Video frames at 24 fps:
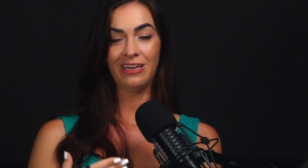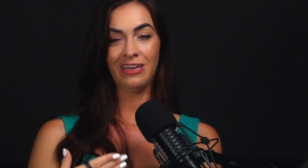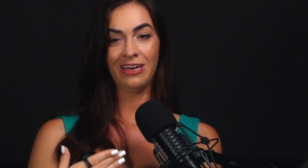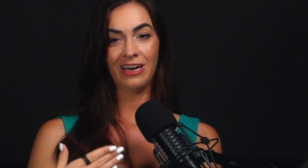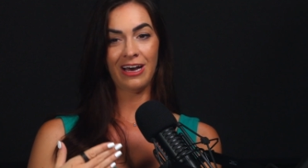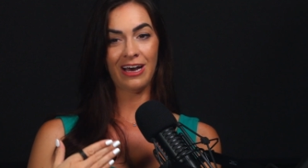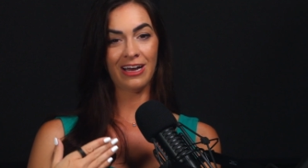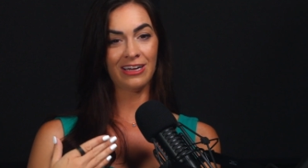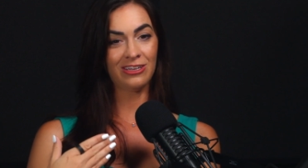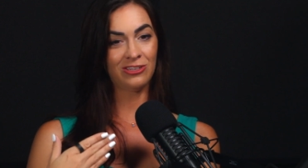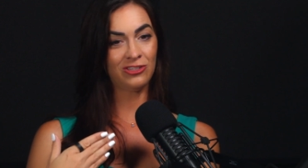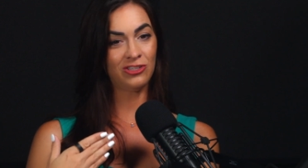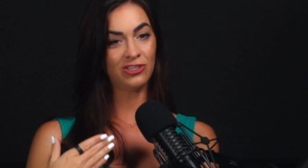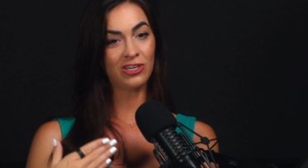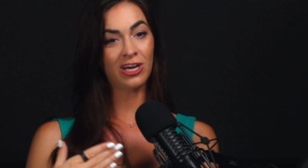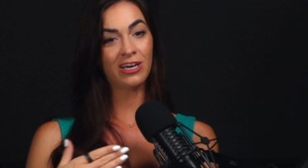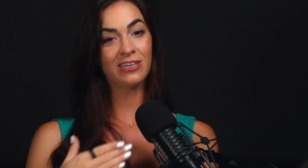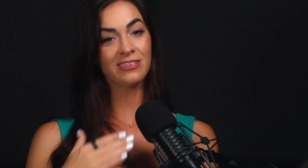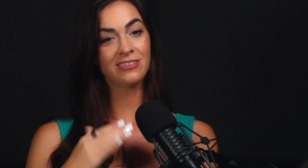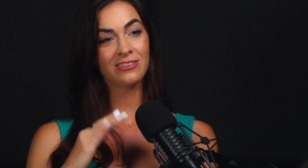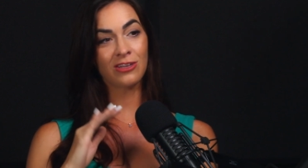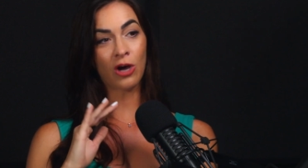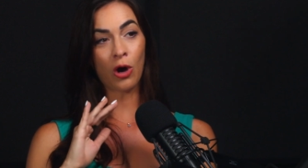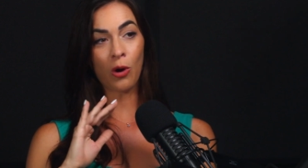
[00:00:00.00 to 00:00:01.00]
I
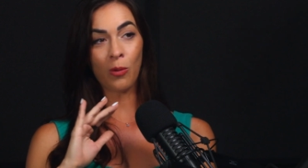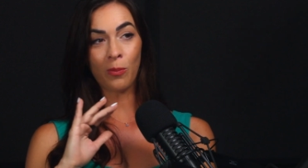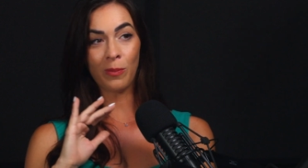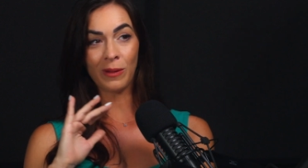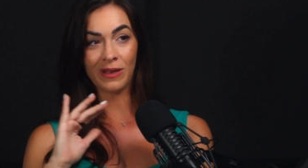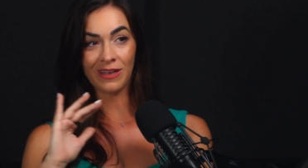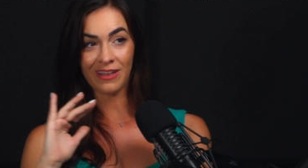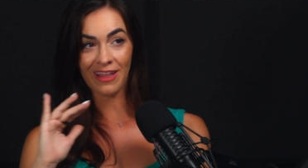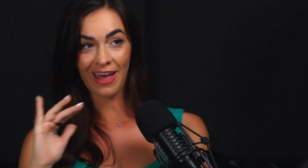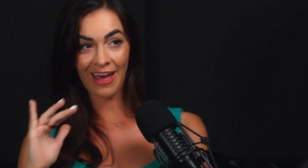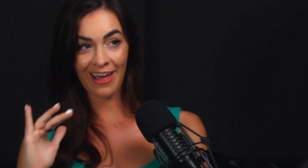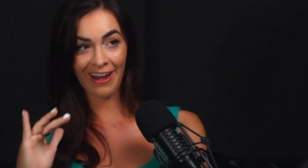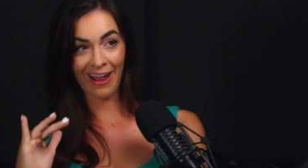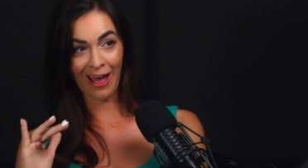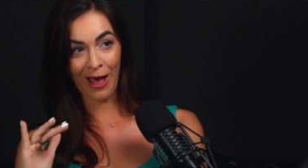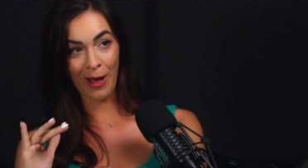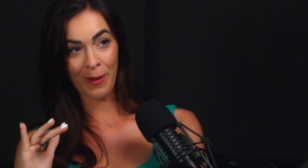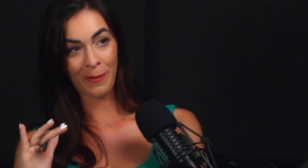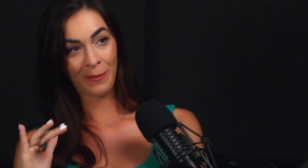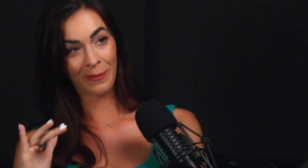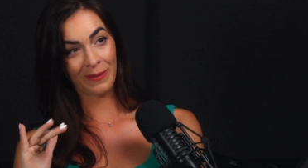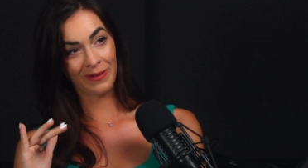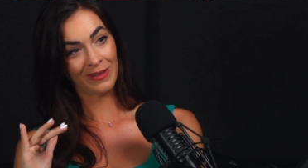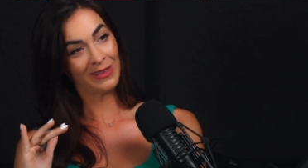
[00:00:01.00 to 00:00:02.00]
just opened that
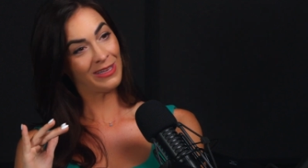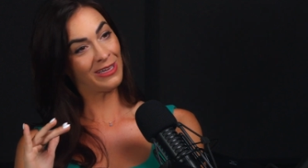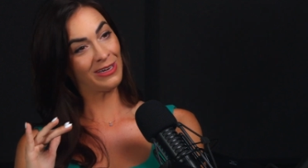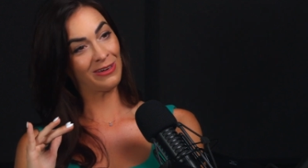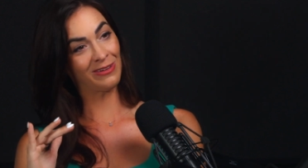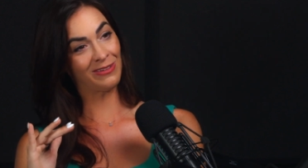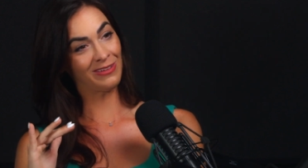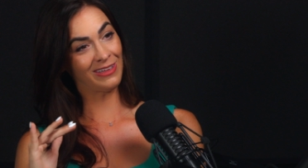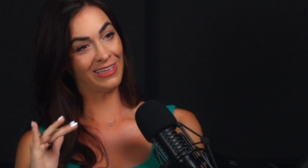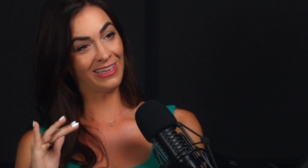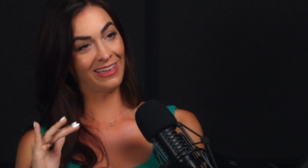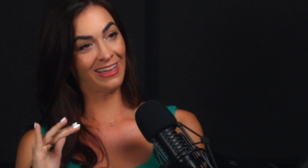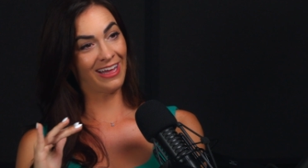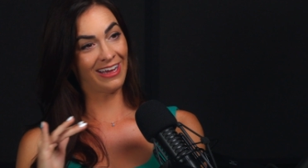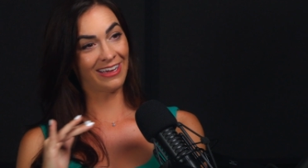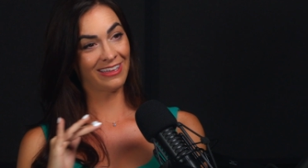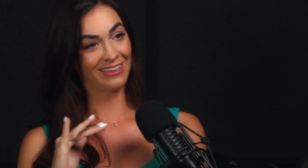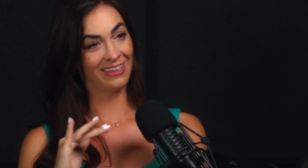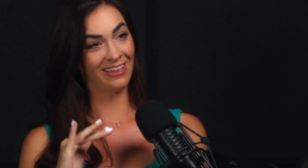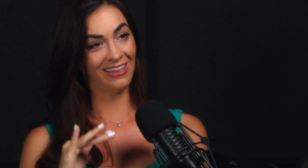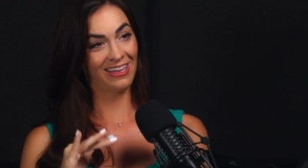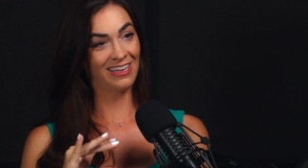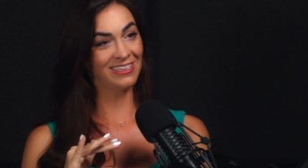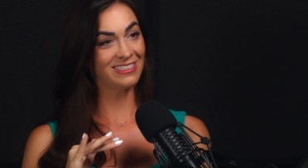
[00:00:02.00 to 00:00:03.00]
up literally like in
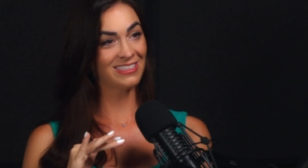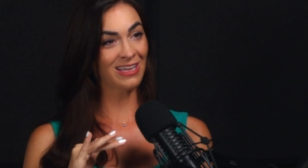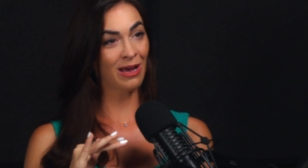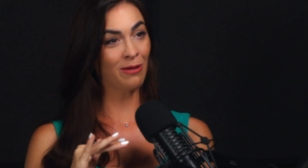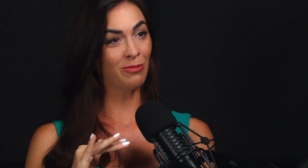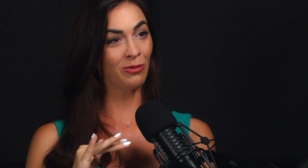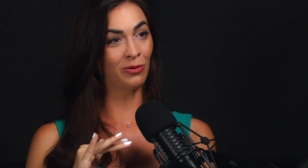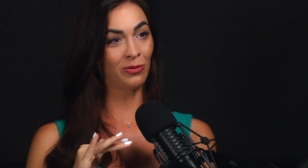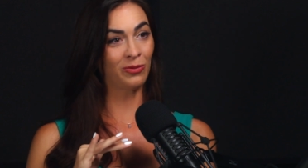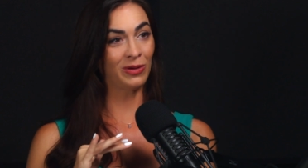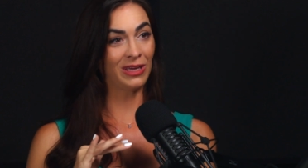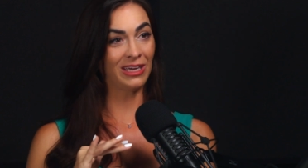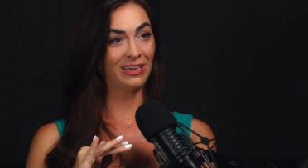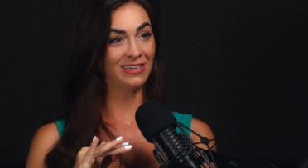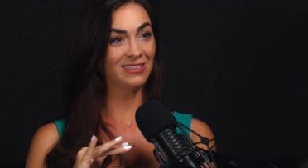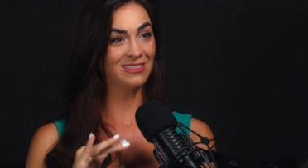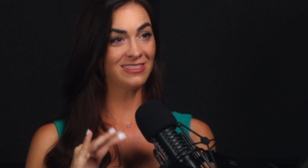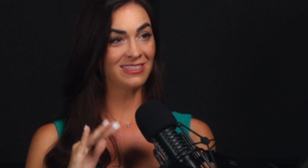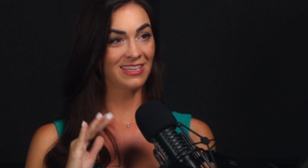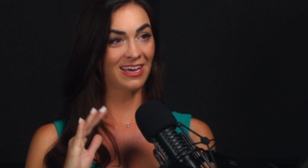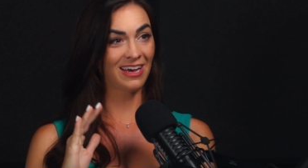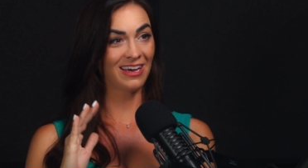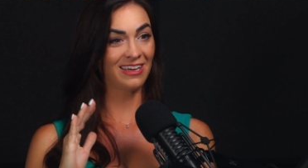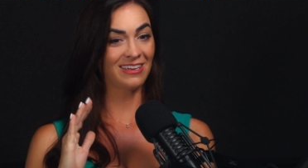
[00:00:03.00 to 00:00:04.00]
the last couple weeks
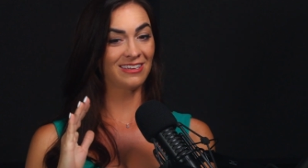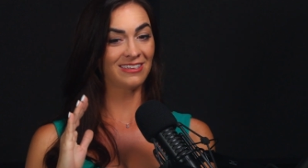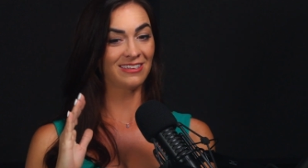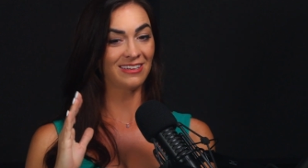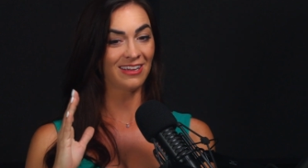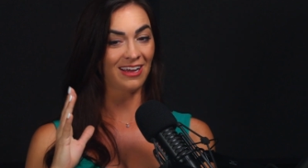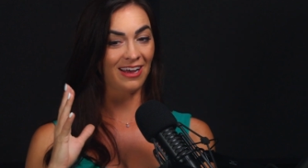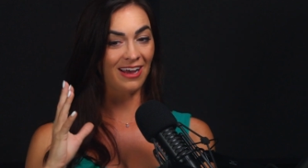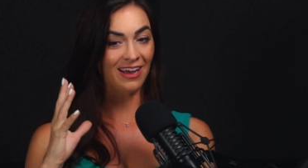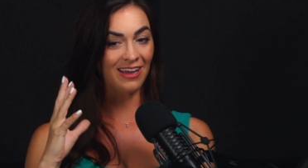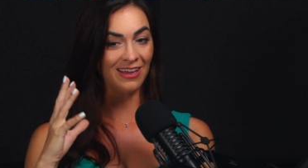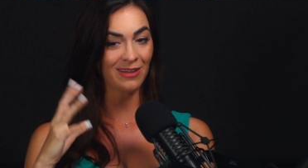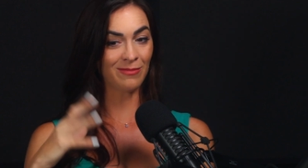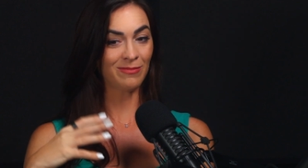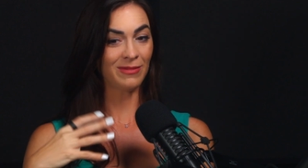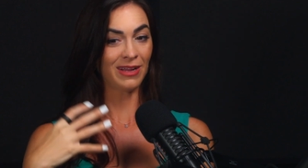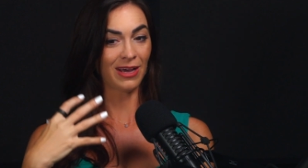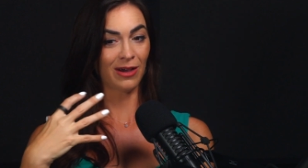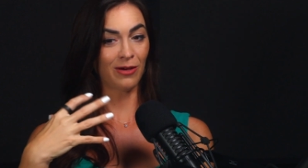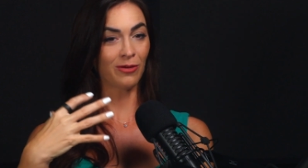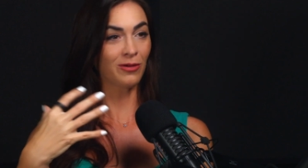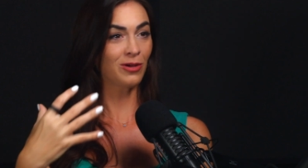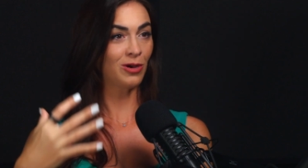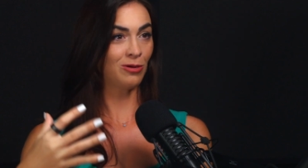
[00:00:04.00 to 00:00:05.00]
that I am
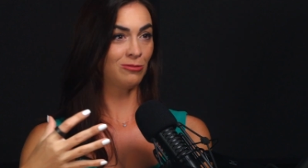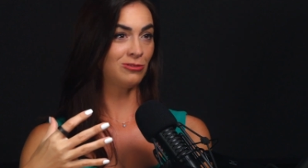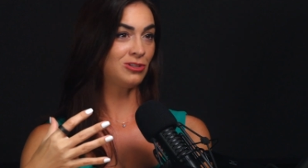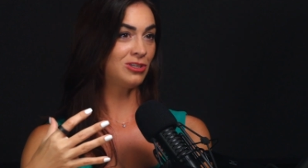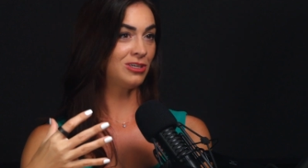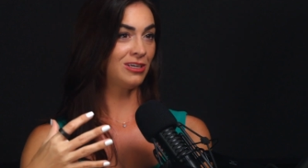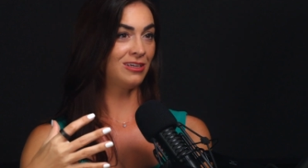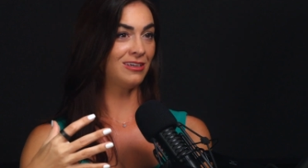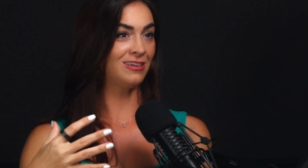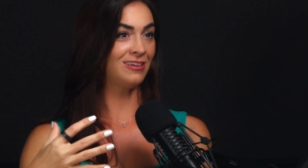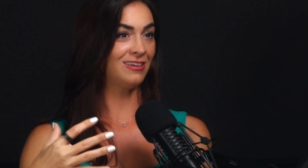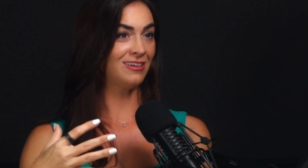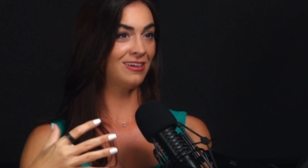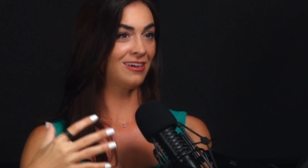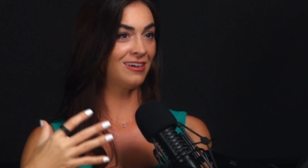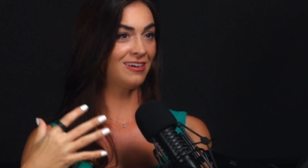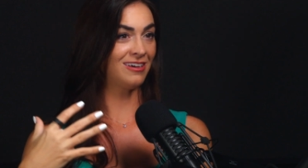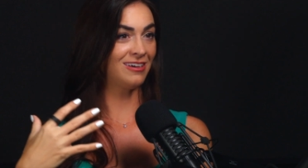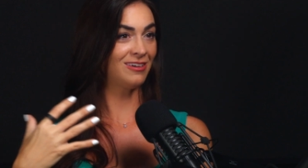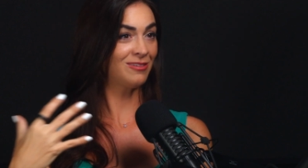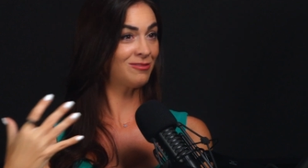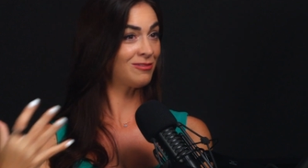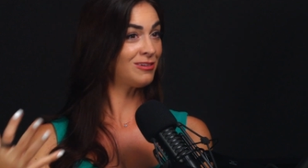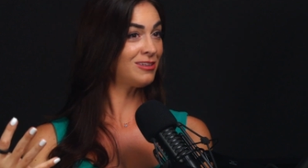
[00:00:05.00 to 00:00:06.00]
now coaching
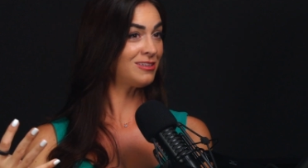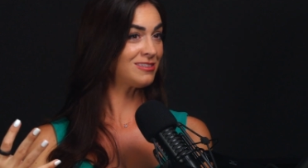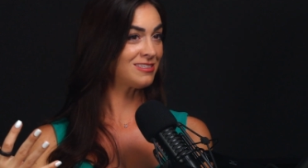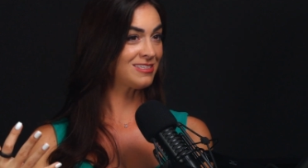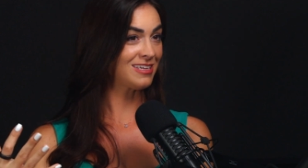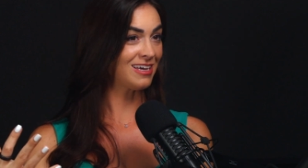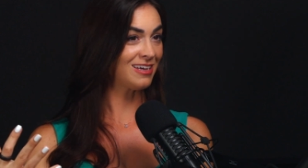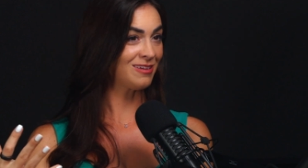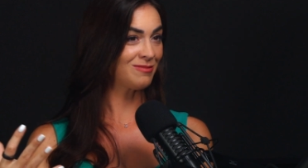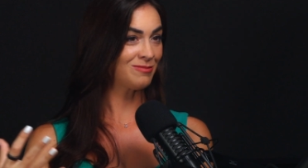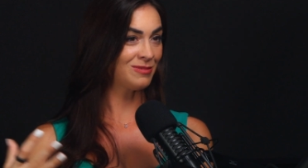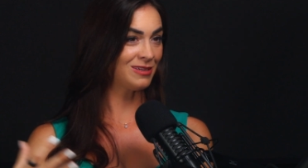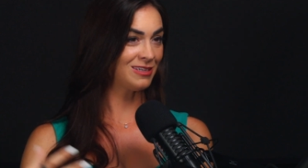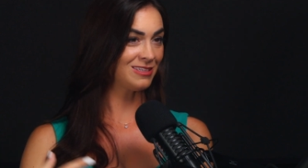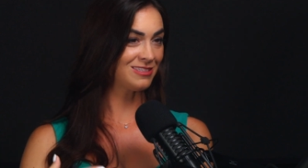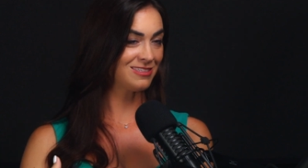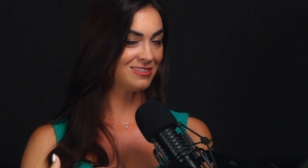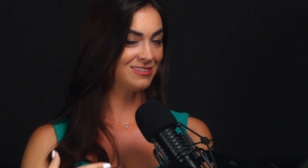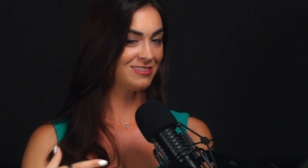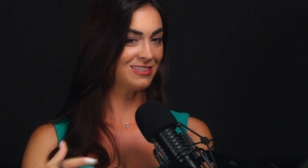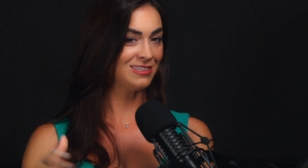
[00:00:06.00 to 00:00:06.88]
uh, real estate, but it's yeah.